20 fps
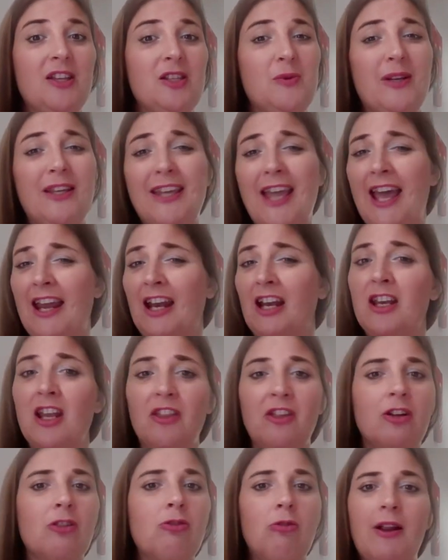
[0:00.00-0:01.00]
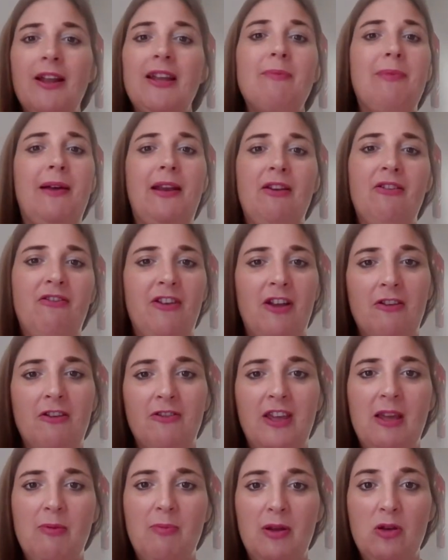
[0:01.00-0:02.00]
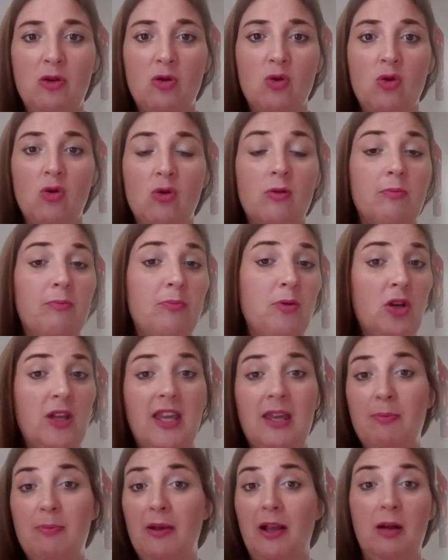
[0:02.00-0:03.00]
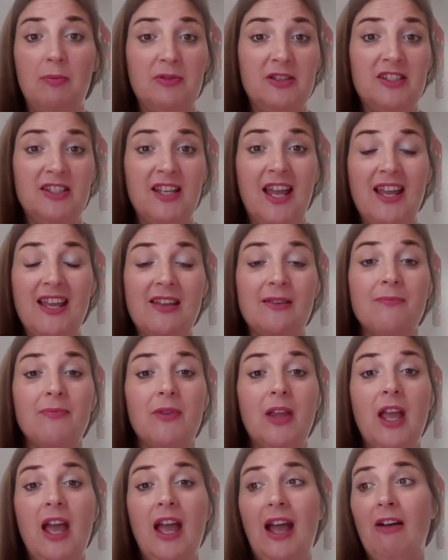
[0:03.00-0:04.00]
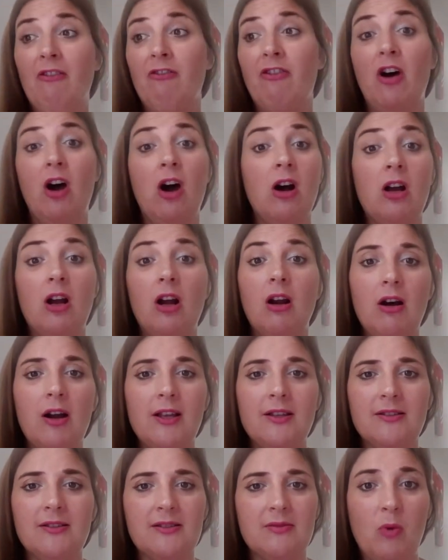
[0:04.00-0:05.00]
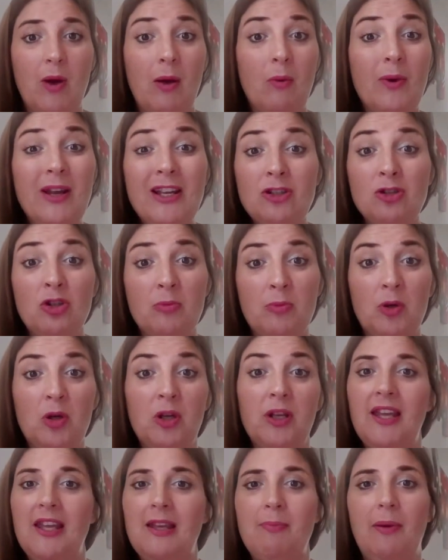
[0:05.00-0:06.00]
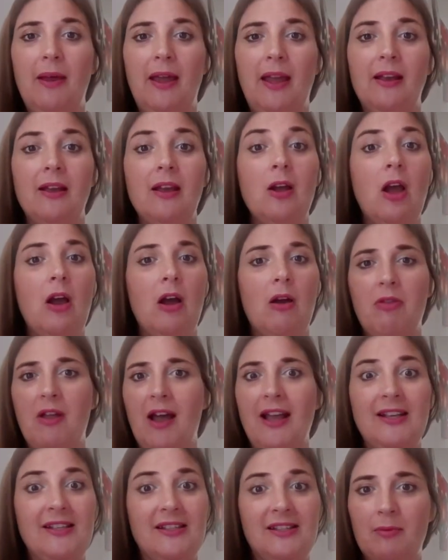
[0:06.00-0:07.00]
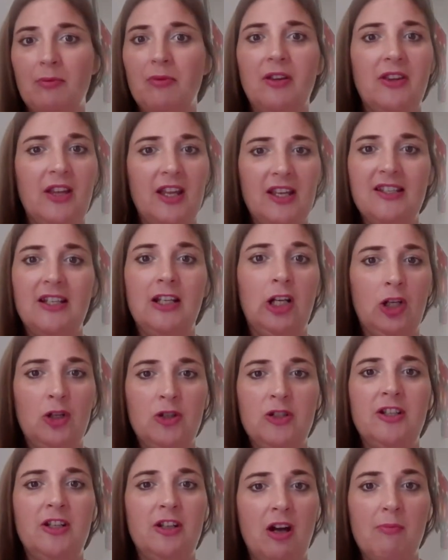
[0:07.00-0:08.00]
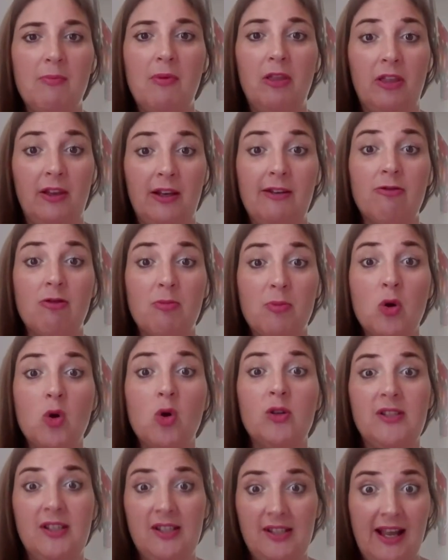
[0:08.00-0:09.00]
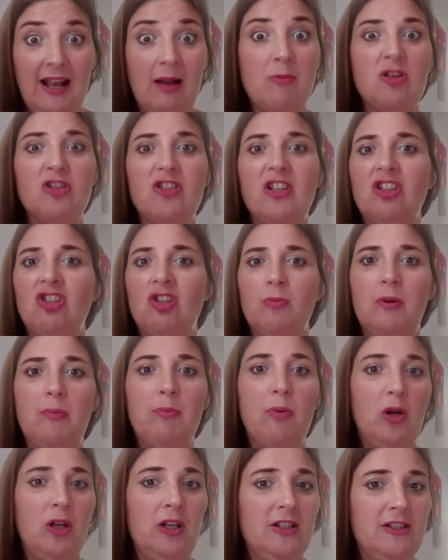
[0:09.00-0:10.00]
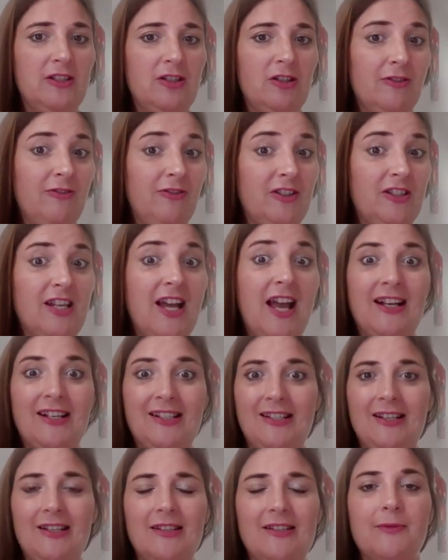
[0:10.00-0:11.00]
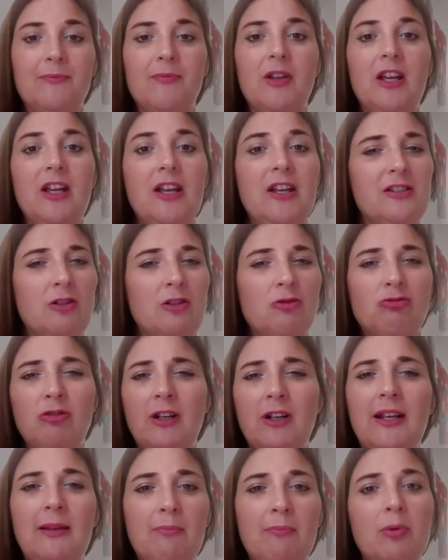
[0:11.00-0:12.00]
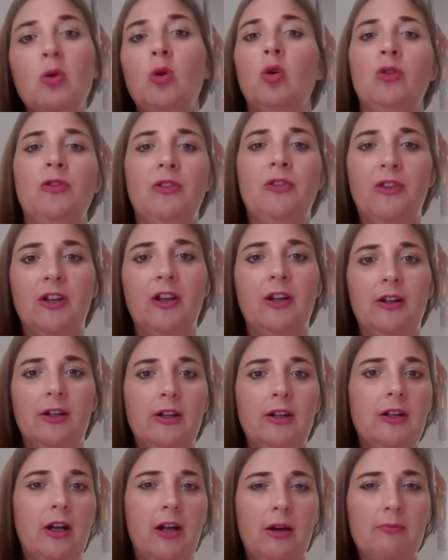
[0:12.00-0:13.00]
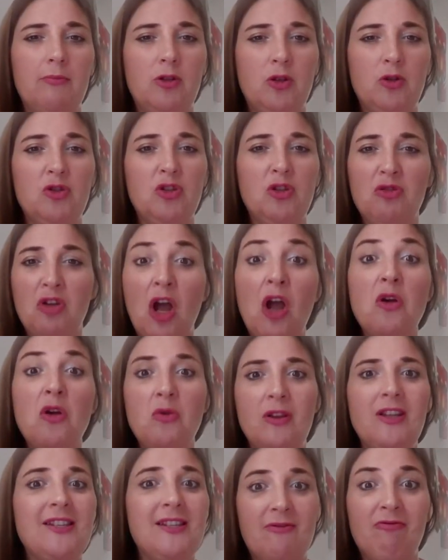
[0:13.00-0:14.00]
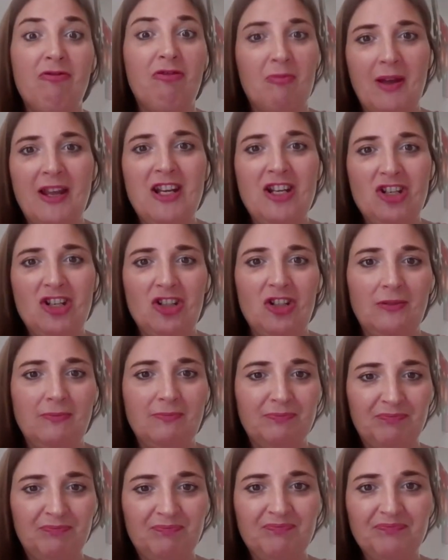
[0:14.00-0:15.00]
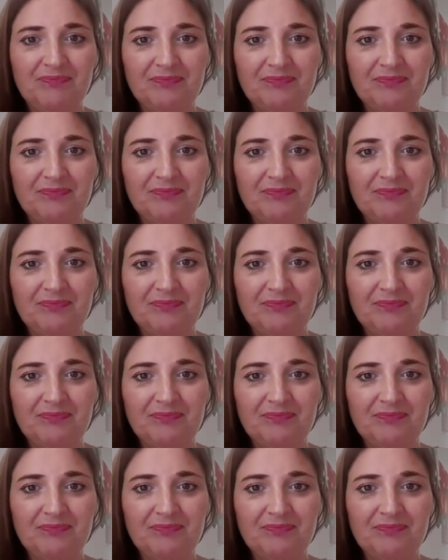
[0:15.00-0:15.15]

So again, another great benefit of keeping your bookkeeping up to date. And for our clients where we do the bookkeeping, that is something that is included in our monthly reports, is how much they should be putting aside for taxes. So really important that you do know this information.